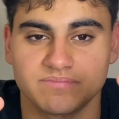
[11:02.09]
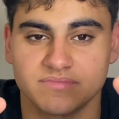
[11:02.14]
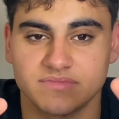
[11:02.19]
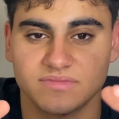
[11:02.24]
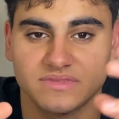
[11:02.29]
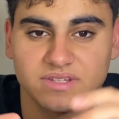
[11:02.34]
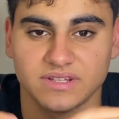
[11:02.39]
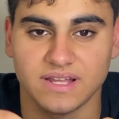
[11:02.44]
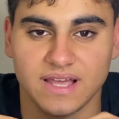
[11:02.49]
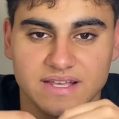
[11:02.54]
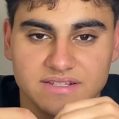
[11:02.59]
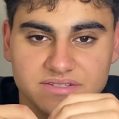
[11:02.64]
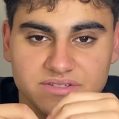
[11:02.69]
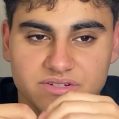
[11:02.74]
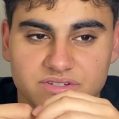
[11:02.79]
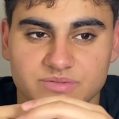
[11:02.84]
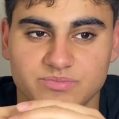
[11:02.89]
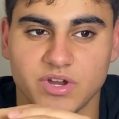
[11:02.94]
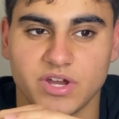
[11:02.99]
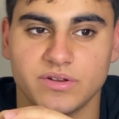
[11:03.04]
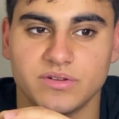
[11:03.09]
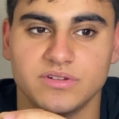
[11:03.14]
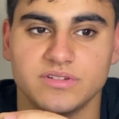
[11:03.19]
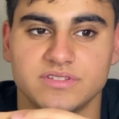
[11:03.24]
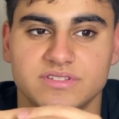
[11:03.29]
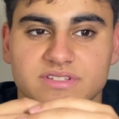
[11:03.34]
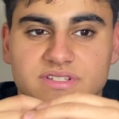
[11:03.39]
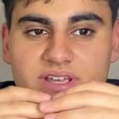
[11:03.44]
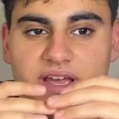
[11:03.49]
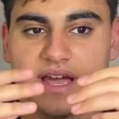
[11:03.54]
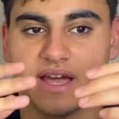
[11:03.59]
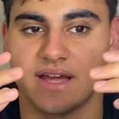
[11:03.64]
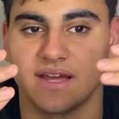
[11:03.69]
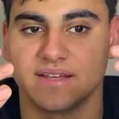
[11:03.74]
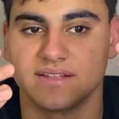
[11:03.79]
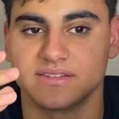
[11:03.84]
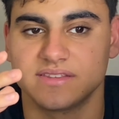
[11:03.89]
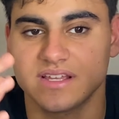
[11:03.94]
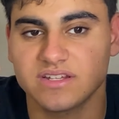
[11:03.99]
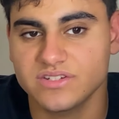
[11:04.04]
the last year's models,
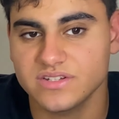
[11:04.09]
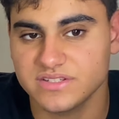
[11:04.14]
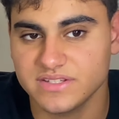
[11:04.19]
and that's just